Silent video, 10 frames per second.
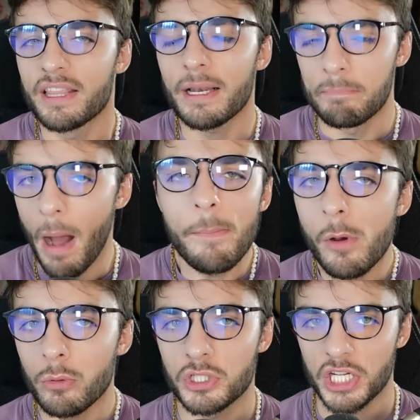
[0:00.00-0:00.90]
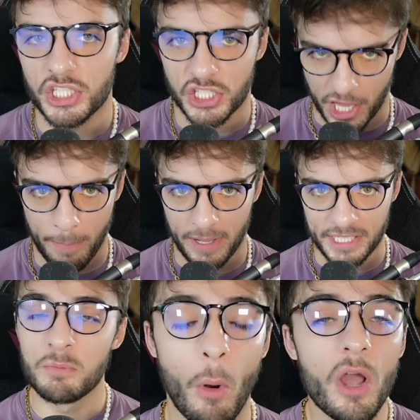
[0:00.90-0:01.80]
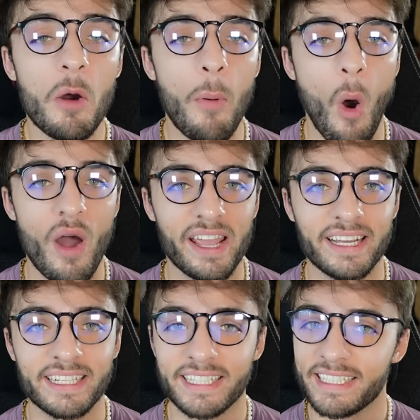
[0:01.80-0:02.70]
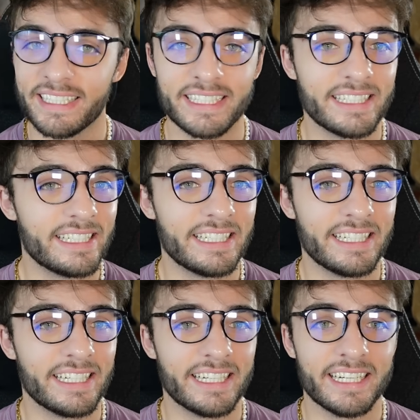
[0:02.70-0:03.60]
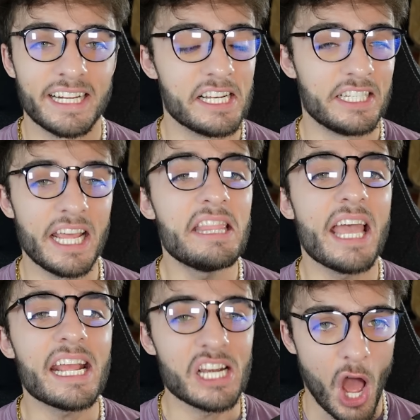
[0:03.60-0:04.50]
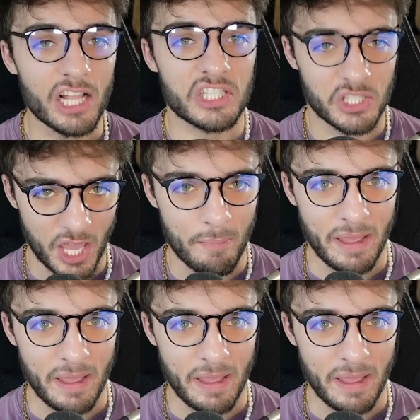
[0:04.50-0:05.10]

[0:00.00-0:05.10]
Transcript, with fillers: that Mappa would just skip it. Boy oh boy, did they not skip